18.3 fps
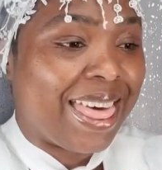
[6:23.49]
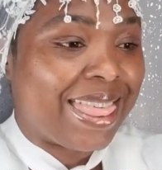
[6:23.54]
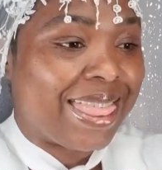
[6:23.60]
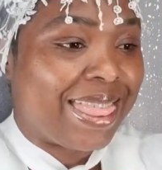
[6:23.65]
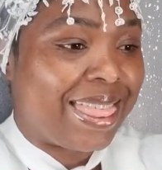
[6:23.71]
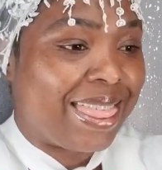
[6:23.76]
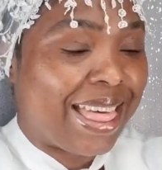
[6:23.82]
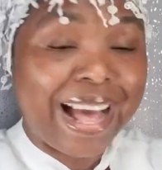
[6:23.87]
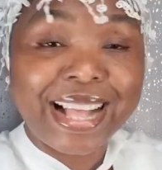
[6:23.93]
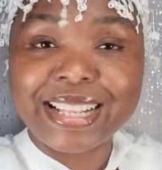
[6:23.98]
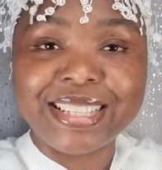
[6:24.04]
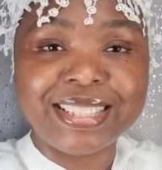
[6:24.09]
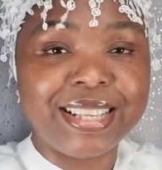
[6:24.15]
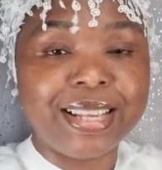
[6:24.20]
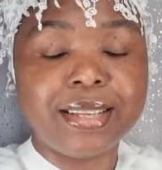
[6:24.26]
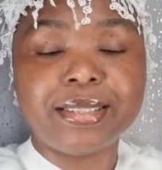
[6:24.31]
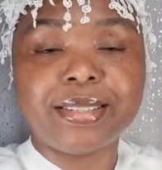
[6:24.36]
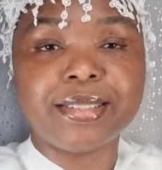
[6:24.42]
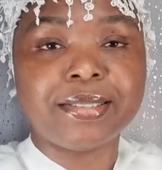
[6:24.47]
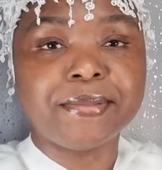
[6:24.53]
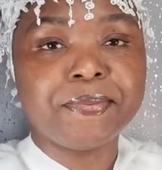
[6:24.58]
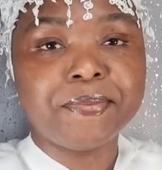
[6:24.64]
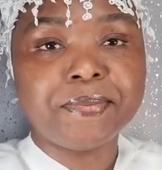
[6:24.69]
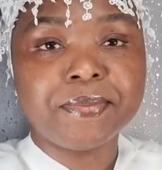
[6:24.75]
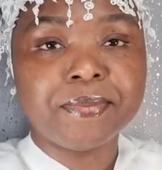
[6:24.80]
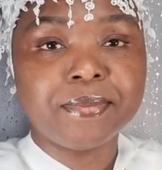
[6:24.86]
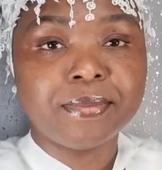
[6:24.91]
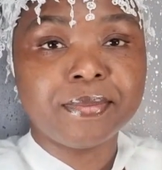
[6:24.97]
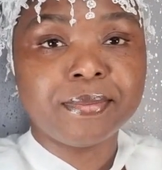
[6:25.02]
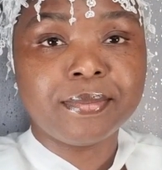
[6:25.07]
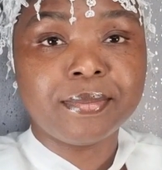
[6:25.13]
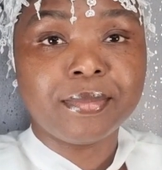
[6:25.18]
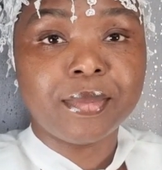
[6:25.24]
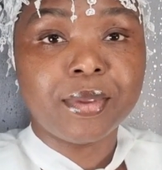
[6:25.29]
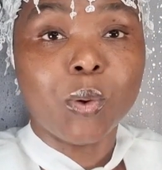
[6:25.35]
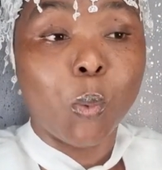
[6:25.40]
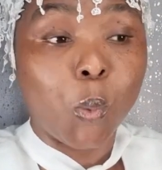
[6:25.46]
That is it.
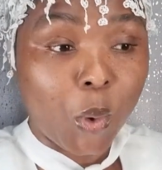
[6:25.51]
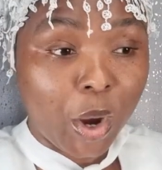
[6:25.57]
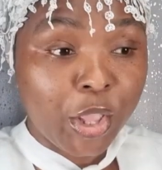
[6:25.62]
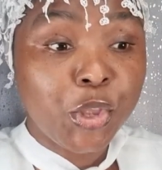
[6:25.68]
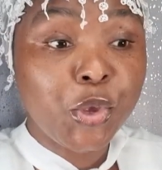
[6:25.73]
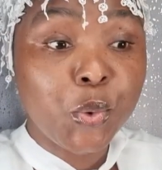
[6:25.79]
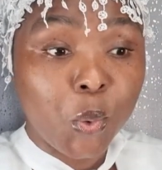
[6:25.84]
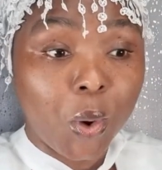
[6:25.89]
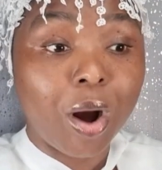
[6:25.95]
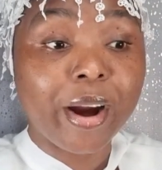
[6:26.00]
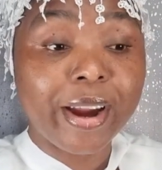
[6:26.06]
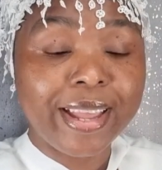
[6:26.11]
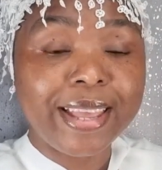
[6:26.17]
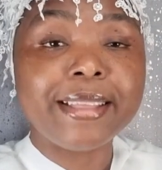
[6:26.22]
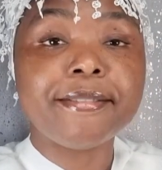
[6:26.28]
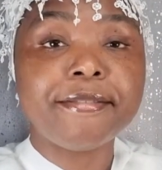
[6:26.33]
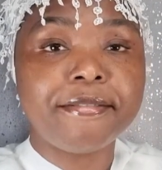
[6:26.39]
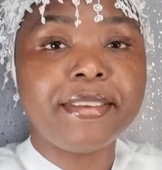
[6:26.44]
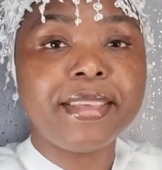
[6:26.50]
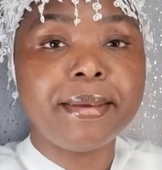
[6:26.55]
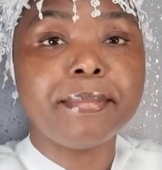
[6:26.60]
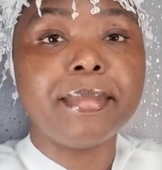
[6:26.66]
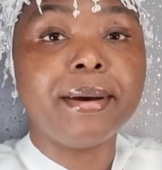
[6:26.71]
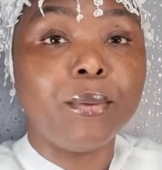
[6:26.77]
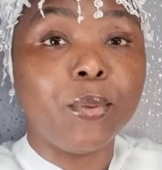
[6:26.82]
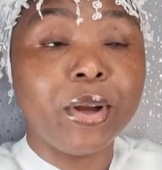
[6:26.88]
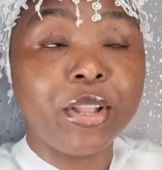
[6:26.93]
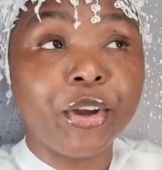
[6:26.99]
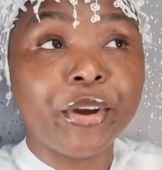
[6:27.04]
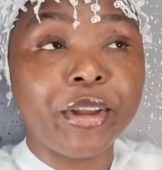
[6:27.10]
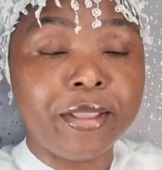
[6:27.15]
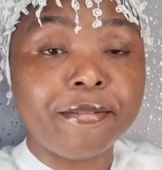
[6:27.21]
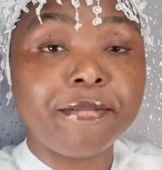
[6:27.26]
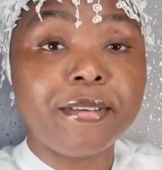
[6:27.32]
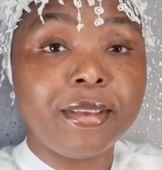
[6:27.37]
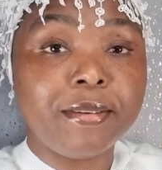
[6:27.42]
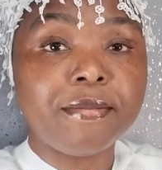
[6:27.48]
When you are in Fhema, when you're
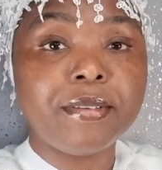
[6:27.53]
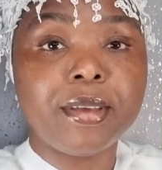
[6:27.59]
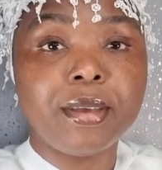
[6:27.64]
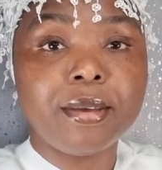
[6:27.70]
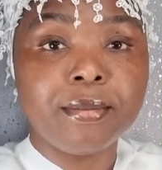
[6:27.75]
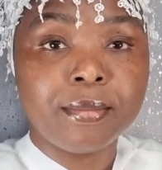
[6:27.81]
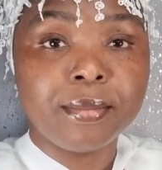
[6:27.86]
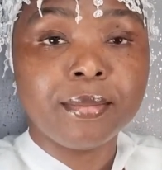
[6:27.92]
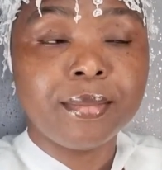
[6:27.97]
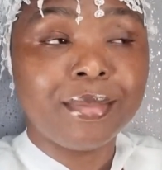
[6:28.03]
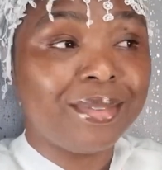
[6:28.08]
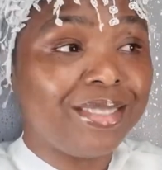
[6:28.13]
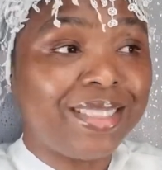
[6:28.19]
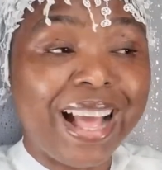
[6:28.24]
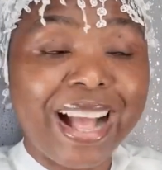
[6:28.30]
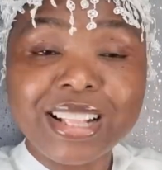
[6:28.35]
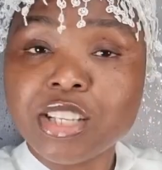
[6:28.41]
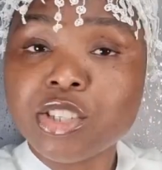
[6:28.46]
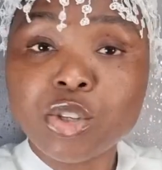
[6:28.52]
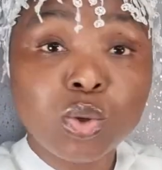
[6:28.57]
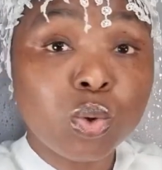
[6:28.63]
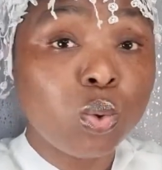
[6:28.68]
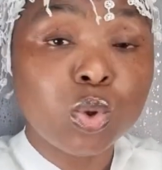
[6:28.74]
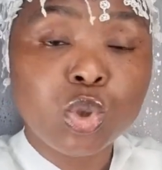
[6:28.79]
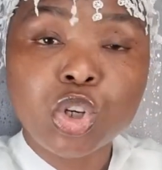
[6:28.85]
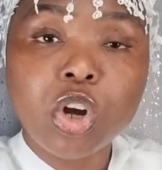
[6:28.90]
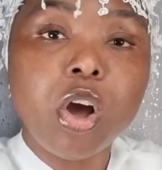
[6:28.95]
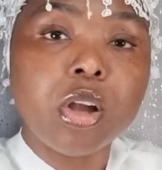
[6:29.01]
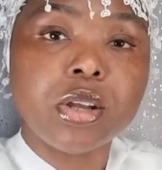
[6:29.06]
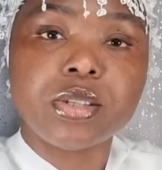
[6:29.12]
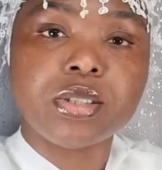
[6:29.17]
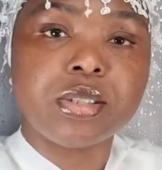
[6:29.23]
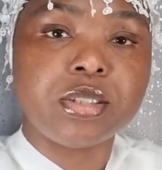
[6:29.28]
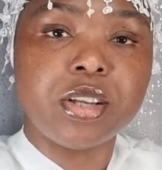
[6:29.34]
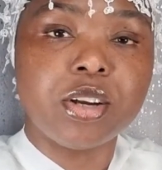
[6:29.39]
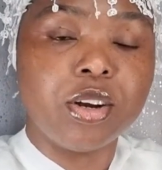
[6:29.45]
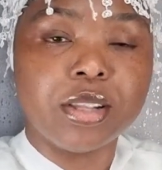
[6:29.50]
in Fifi, that is a two
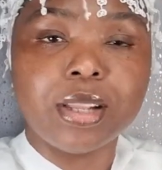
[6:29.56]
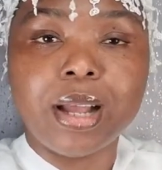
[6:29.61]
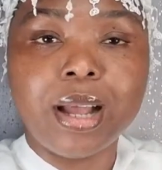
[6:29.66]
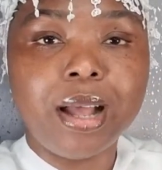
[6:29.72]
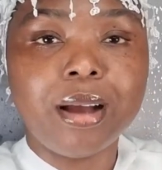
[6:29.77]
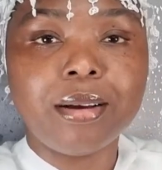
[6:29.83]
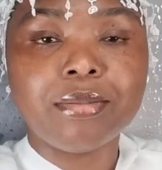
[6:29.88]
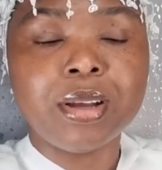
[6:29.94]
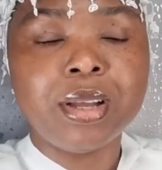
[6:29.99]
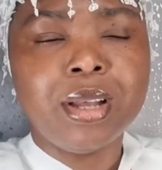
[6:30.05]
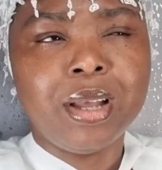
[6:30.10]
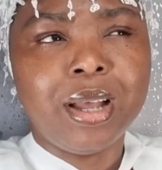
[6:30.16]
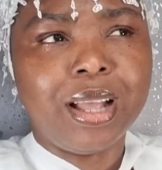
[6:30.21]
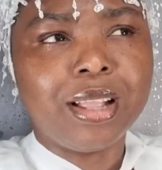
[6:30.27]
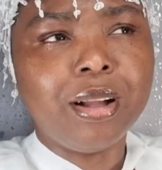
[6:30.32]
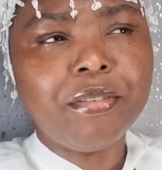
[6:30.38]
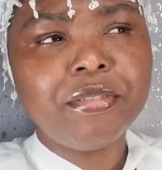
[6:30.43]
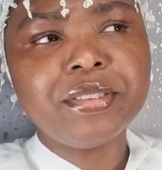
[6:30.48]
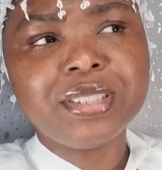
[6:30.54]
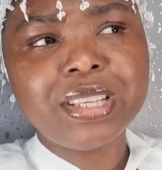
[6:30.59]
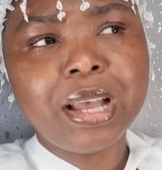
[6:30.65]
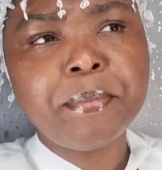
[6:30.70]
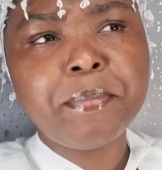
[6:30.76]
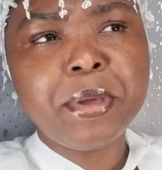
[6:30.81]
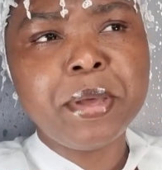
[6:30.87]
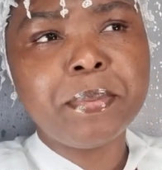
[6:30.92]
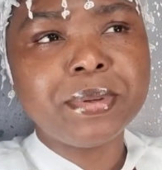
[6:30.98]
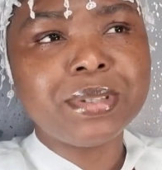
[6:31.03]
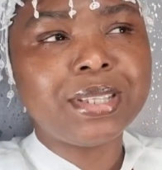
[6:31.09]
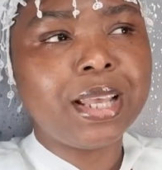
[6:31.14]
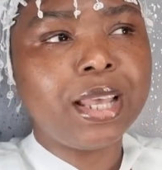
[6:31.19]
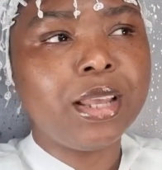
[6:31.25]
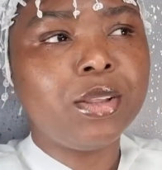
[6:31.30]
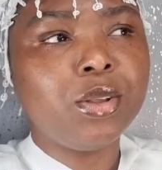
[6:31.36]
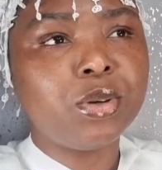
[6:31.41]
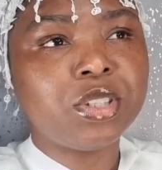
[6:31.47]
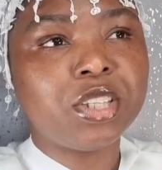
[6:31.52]
choice you're going to have. And oftentimes people
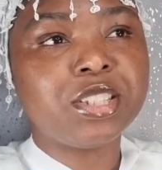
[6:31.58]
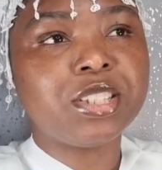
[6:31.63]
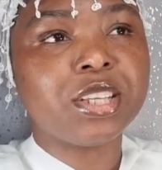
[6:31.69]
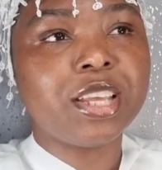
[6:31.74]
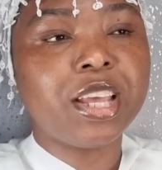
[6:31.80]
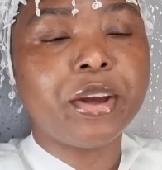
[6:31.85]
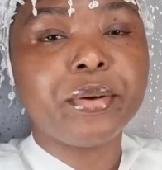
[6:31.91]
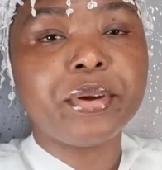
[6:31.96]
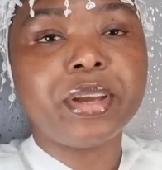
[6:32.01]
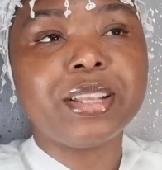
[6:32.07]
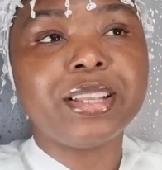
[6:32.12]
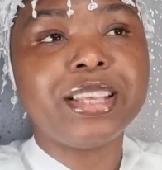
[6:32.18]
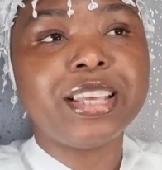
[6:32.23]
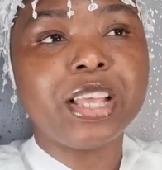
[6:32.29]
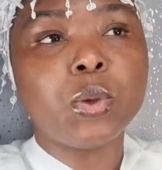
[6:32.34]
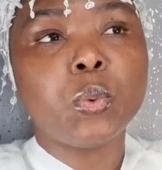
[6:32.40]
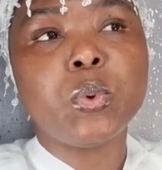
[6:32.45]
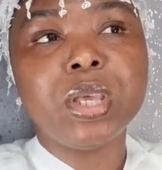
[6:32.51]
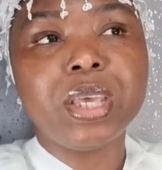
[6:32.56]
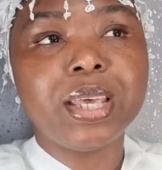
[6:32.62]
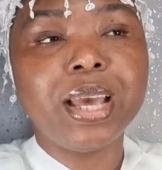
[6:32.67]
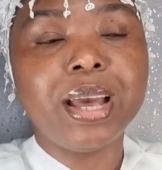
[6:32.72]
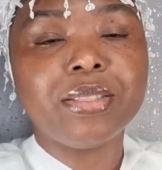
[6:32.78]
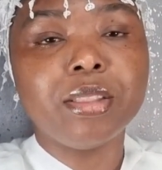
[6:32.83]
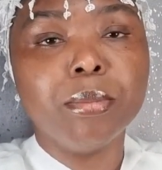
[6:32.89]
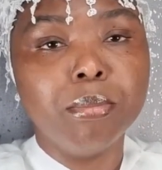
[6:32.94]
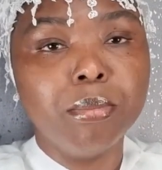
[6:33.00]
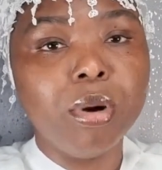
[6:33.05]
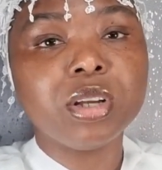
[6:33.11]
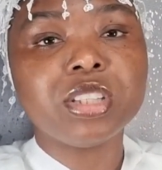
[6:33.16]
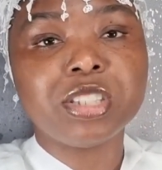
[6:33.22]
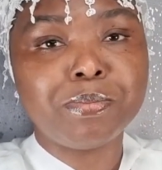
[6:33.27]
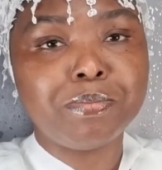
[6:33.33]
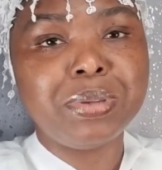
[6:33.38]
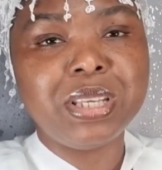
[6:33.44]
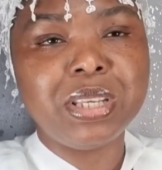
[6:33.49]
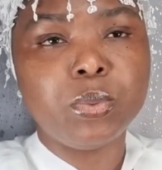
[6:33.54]
say, you know, Sister Kerry-Ann, can we get the
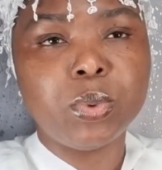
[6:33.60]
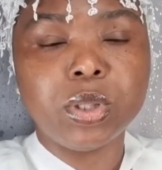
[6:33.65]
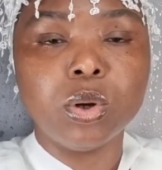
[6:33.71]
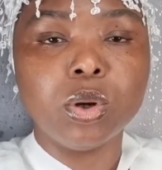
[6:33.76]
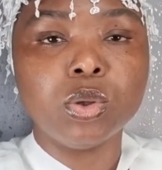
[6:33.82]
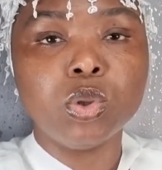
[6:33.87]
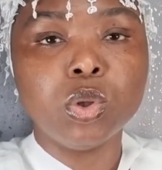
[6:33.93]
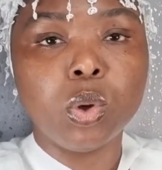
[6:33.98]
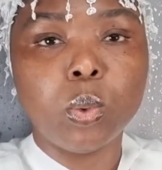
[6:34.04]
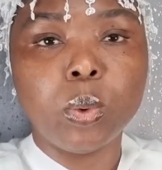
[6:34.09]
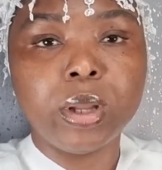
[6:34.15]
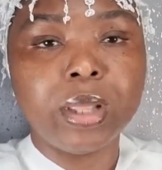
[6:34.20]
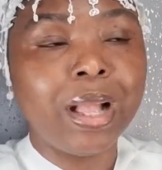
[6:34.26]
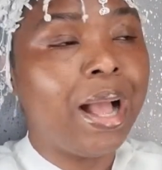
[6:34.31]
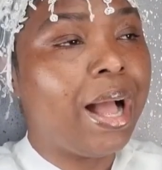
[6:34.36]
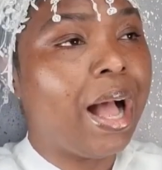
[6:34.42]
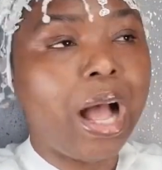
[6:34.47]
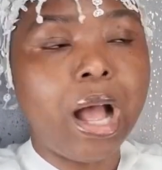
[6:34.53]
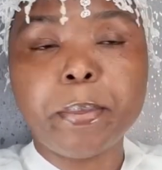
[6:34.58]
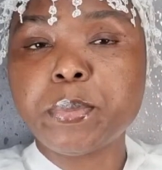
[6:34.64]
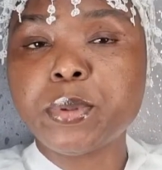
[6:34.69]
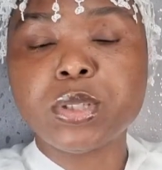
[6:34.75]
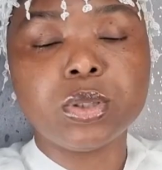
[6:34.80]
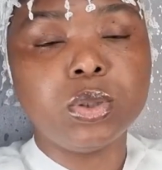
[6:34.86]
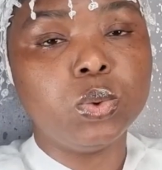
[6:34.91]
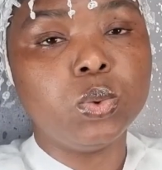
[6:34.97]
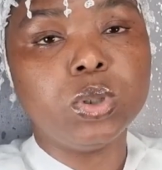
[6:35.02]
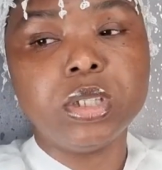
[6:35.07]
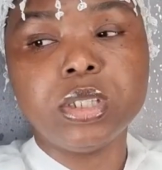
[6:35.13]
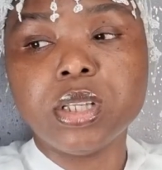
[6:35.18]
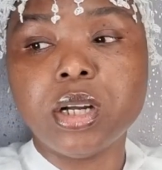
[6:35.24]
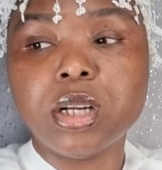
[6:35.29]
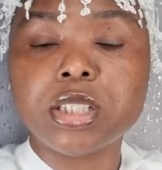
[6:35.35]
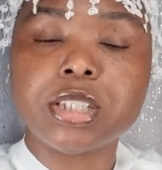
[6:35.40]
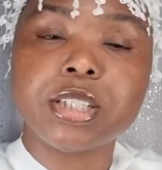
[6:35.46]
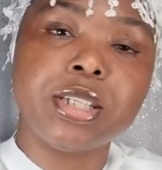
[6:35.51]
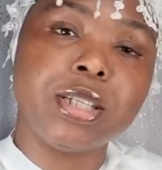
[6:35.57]
MOTB without knowing? Absolutely
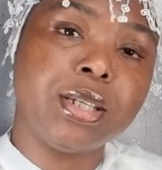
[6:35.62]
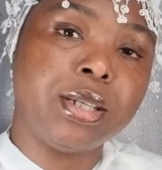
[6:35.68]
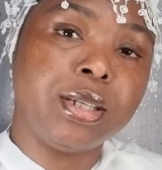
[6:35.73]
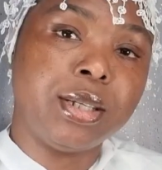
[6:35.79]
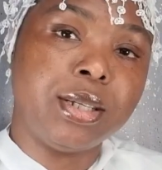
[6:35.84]
not.